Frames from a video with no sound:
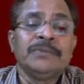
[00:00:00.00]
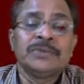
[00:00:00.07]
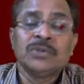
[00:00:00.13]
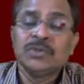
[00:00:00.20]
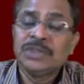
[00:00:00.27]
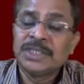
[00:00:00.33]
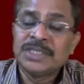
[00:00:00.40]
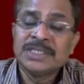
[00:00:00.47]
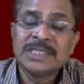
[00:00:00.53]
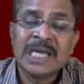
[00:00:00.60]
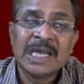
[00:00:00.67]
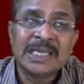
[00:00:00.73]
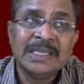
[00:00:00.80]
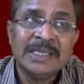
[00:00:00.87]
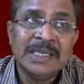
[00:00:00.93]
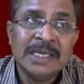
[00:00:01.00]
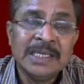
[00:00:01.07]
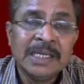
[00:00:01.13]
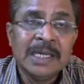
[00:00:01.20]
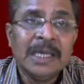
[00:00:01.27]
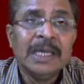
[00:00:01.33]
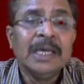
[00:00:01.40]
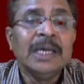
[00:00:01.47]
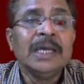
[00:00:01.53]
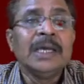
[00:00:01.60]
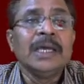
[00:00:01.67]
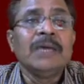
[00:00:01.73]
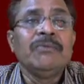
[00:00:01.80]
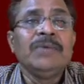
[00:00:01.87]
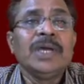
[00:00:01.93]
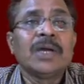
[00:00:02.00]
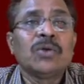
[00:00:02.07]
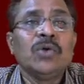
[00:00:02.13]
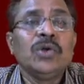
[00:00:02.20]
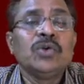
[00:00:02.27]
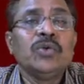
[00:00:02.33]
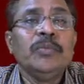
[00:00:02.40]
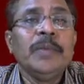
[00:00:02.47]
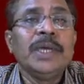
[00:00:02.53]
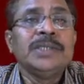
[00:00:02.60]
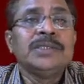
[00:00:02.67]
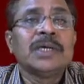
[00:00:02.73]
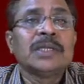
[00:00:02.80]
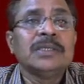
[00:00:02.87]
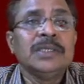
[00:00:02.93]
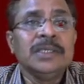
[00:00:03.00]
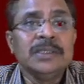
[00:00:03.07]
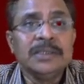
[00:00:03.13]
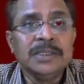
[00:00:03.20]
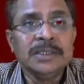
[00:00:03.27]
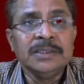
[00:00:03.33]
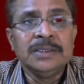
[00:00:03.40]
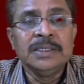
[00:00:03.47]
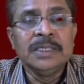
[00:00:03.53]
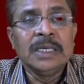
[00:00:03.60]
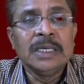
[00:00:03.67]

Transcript: So this is again, if we are going to measure the